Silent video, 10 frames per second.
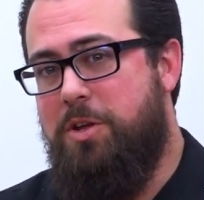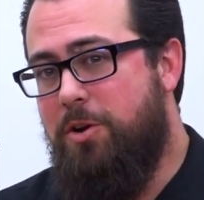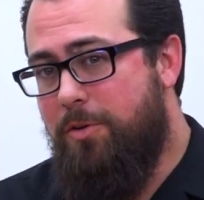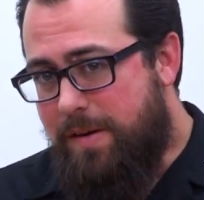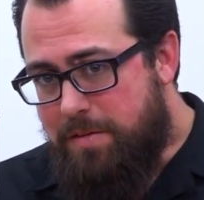you
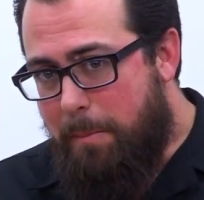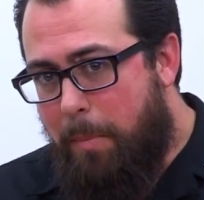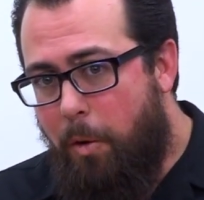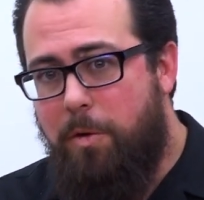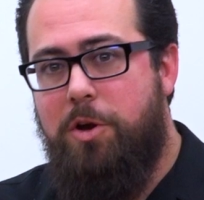don't have to
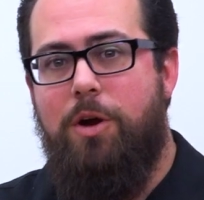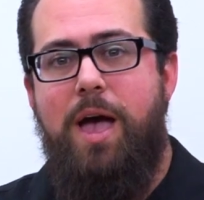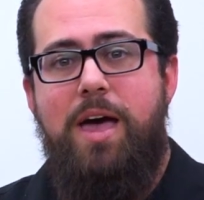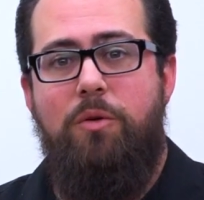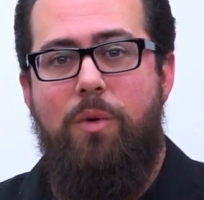pull your
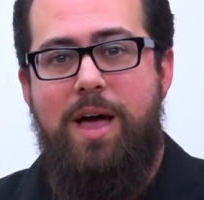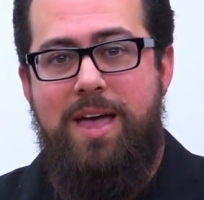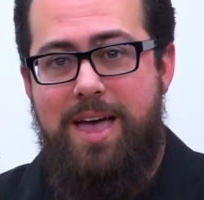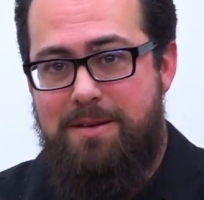head away